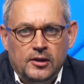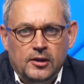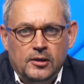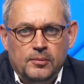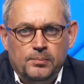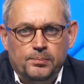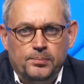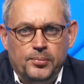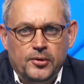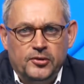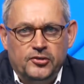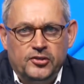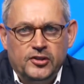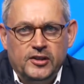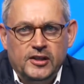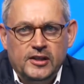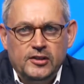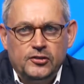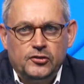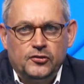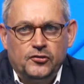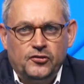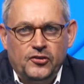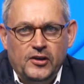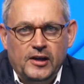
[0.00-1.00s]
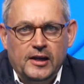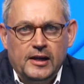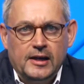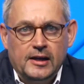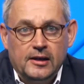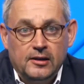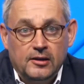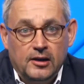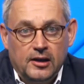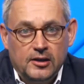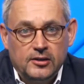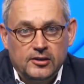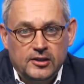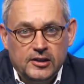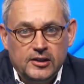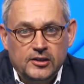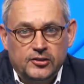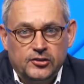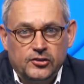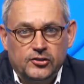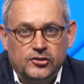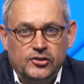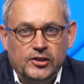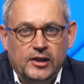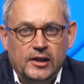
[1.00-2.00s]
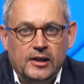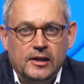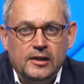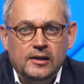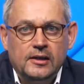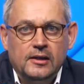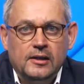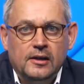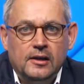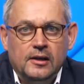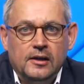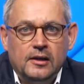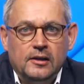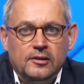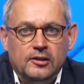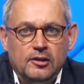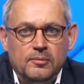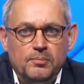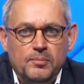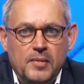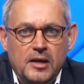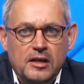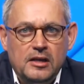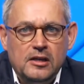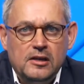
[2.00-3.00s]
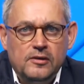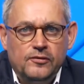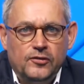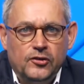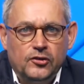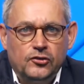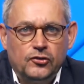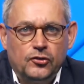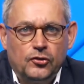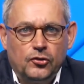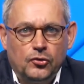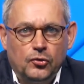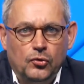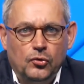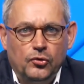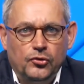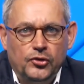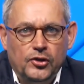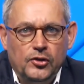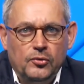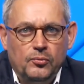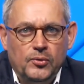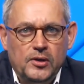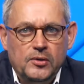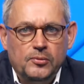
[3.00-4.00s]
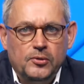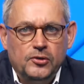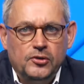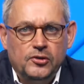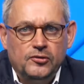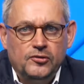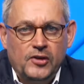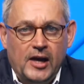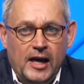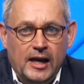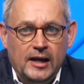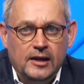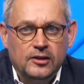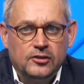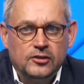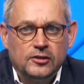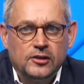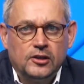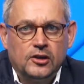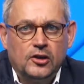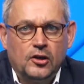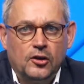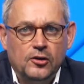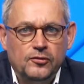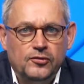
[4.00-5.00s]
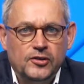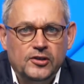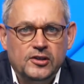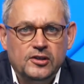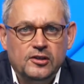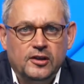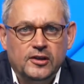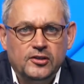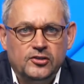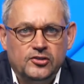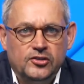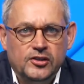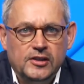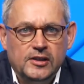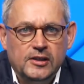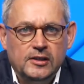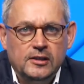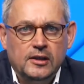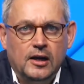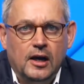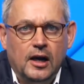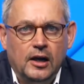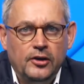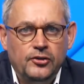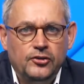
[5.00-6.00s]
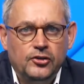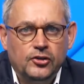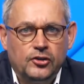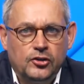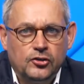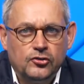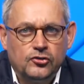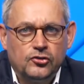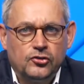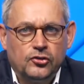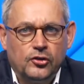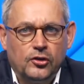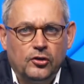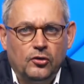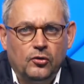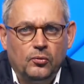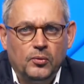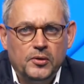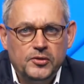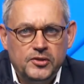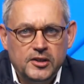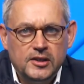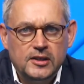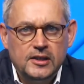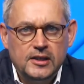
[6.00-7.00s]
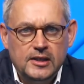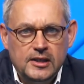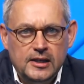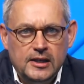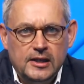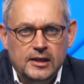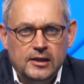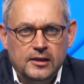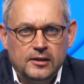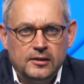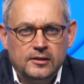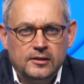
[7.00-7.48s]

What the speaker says: but it is fair, I think, to say that many of us thought that we would have had COVID-19 under control within the year.